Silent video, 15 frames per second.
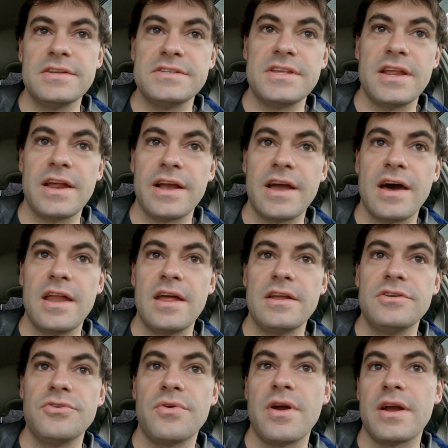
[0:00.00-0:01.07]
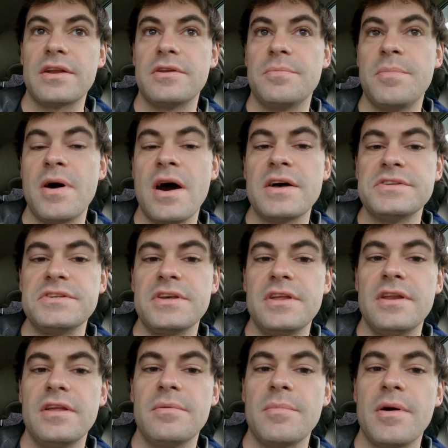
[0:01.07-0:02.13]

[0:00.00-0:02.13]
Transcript: is that I got a direct deposit in